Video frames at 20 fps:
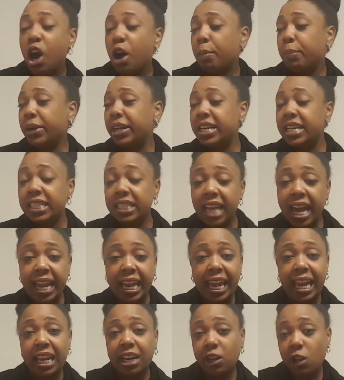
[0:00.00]
Brittany's like,
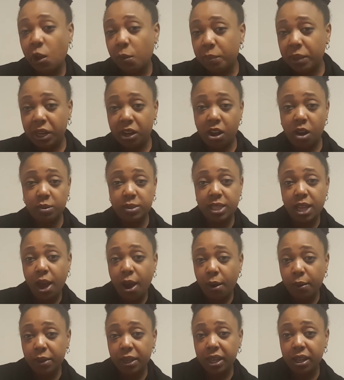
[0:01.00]
ain't gonna be no
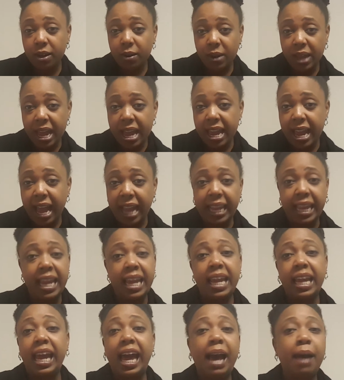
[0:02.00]
talking, okay?
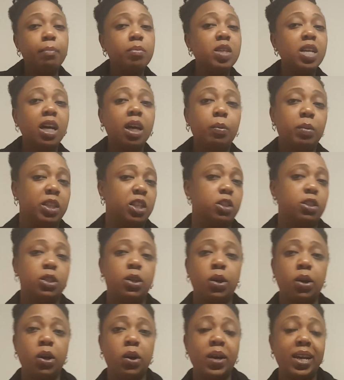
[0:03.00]
I'm done with this
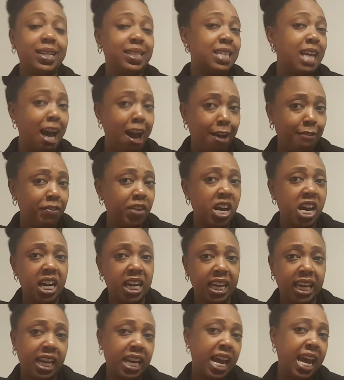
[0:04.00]
girl. It's time for her
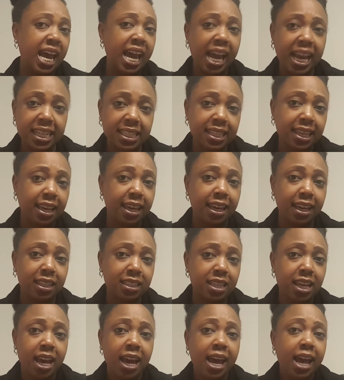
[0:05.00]
to get her ass
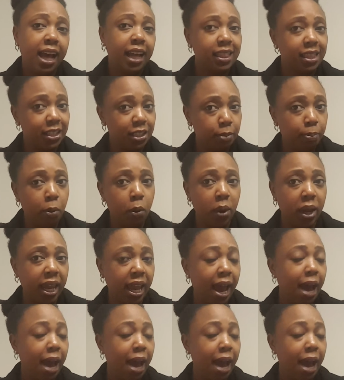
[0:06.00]
kicked at this point.